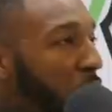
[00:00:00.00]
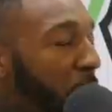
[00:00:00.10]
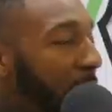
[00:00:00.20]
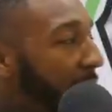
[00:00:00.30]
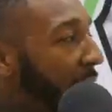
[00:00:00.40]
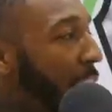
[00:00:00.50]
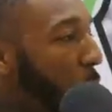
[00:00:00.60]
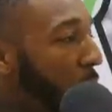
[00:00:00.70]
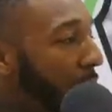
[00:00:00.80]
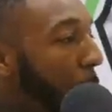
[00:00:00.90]
all around the entire
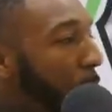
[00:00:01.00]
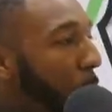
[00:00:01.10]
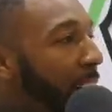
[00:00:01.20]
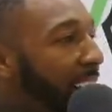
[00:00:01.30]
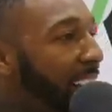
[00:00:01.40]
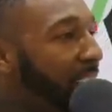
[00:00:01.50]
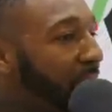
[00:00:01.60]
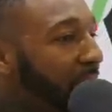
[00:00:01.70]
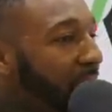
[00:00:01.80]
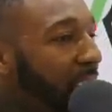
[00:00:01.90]
world. I put in my
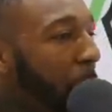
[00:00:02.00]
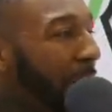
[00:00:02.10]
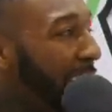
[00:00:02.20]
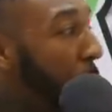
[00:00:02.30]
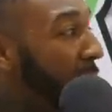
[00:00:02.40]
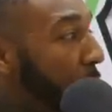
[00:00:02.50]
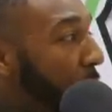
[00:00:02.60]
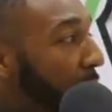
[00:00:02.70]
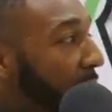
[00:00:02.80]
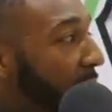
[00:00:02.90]
my time and
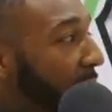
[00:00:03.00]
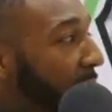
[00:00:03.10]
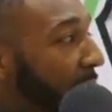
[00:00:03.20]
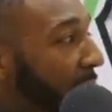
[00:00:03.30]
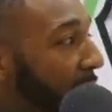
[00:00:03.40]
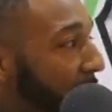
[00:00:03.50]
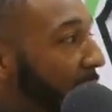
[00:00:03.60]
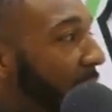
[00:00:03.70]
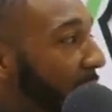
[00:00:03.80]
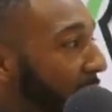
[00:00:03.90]
effort. Yeah.
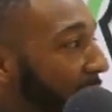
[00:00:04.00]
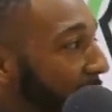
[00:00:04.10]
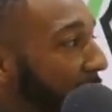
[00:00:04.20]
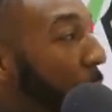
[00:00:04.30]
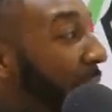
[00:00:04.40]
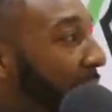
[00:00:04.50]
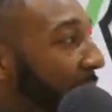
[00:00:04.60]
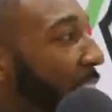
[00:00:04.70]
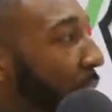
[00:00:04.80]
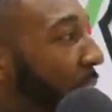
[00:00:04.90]
To the the um, niche
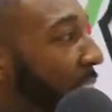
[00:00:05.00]
itself.